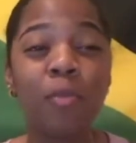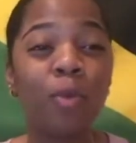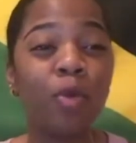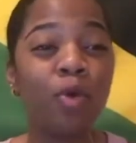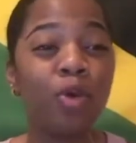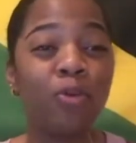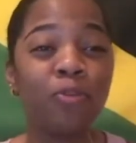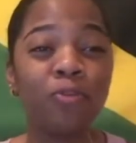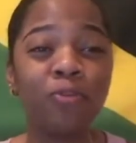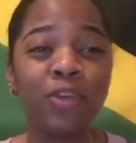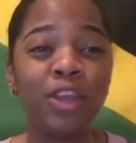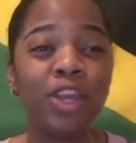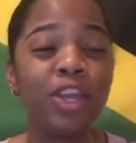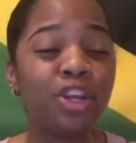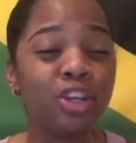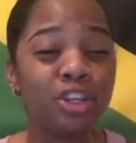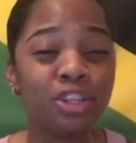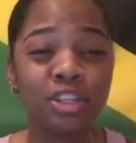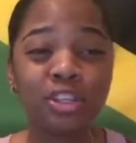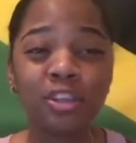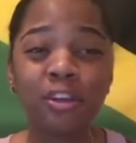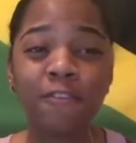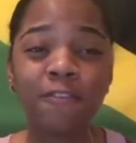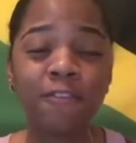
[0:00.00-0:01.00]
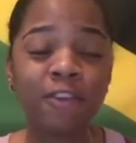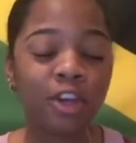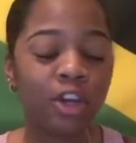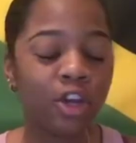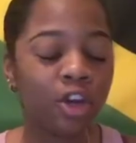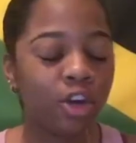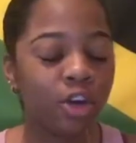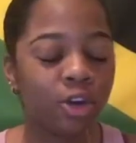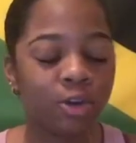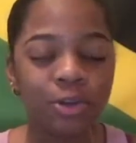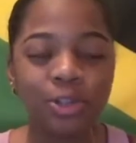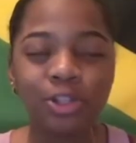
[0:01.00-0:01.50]
motivate yourself,
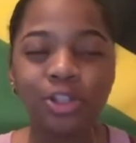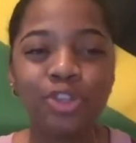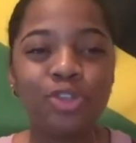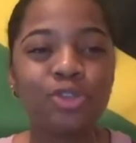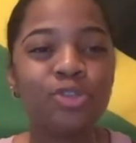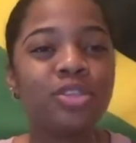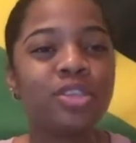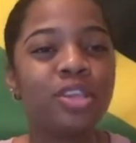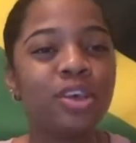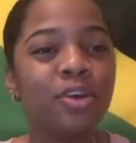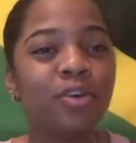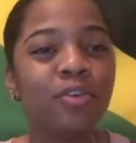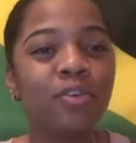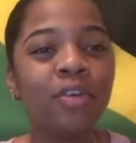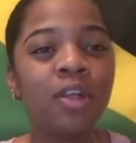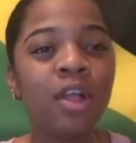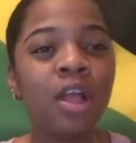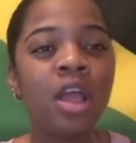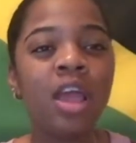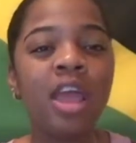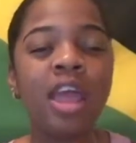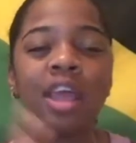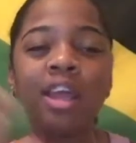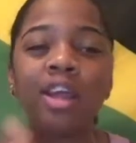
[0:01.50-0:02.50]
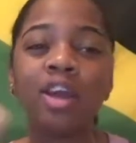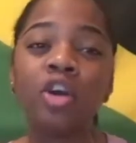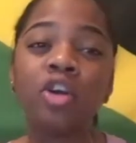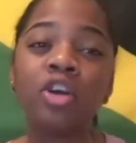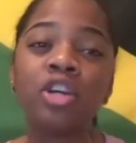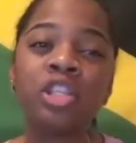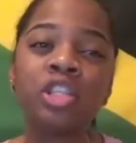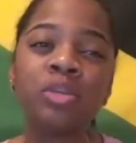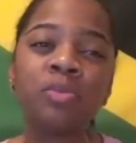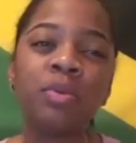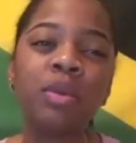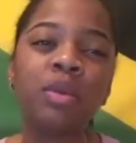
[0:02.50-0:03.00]
encourage
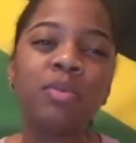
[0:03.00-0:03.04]
the